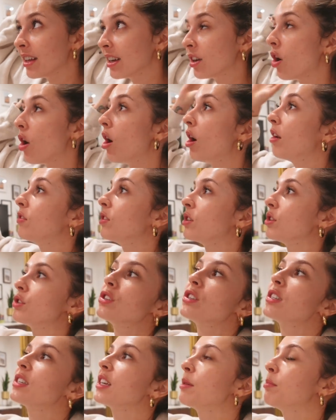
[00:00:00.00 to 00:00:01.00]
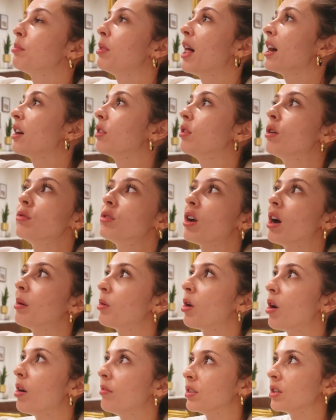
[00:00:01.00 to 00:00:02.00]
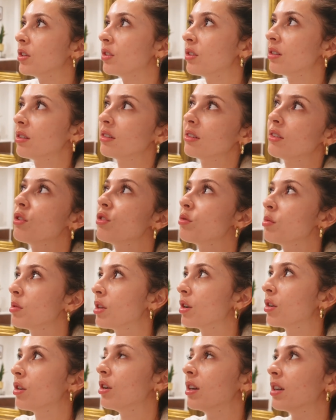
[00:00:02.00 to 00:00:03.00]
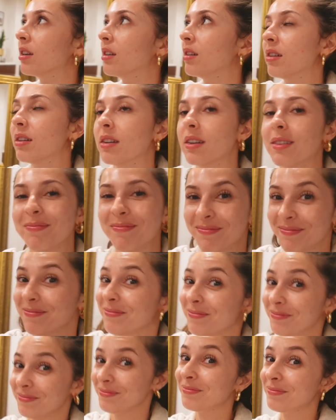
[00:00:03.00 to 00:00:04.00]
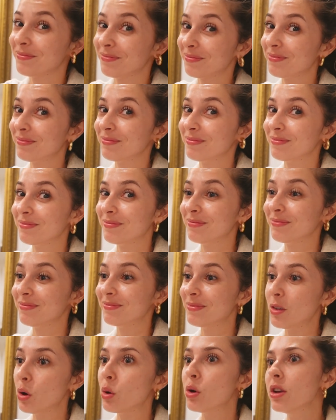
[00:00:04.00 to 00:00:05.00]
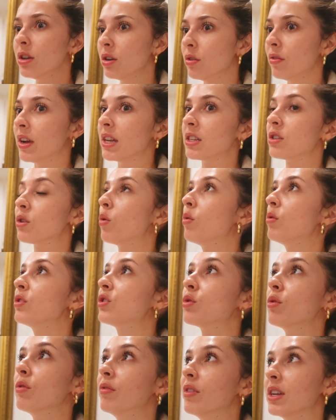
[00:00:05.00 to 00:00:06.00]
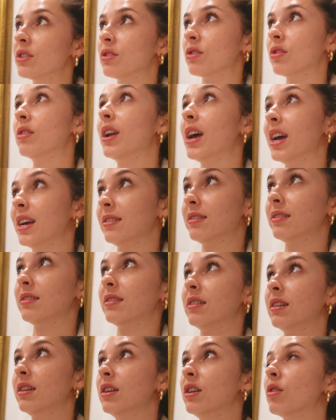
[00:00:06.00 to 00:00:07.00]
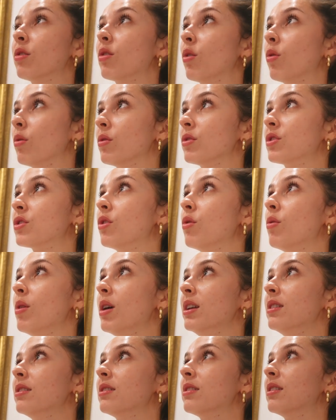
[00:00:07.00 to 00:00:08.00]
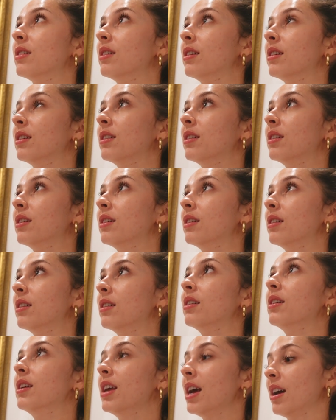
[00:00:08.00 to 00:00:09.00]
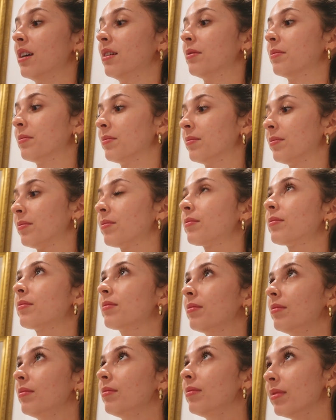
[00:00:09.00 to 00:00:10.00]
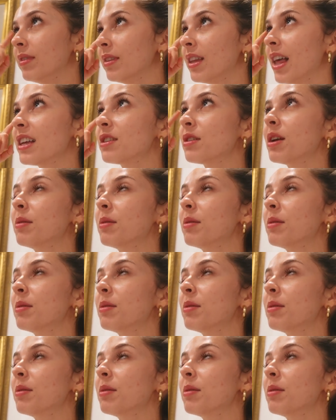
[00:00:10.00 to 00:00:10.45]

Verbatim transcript: like Converse, just like black low top Converse. Those would look good. Mm, like Vans? Or you could do Vans. The old school Vans are nice. You know the That- old school that- ones? That would make sense. Yeah. That would make sense, but That's